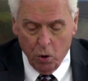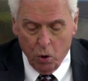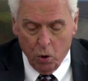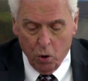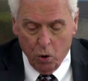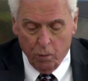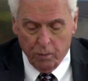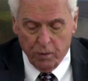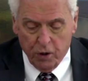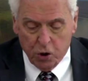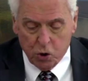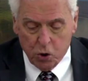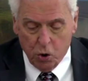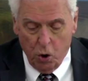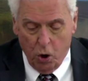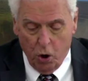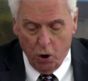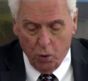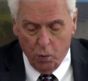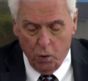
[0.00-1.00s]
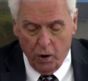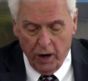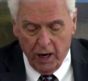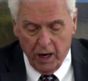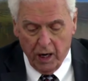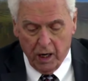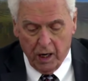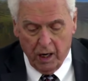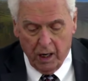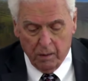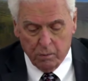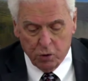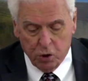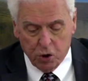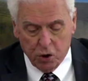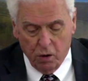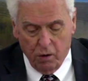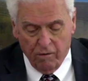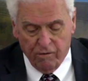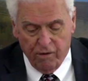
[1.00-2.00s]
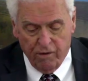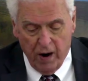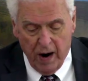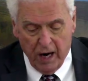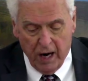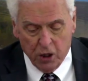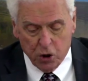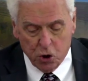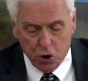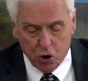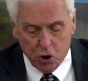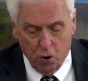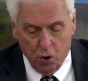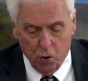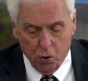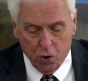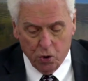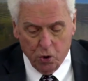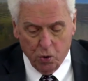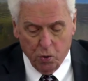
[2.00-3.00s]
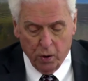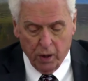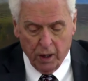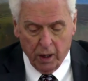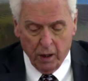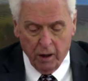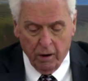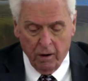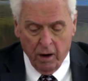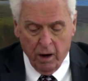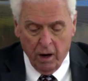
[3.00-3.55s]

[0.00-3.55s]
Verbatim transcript: whom his Lord when he comes shall find so doing.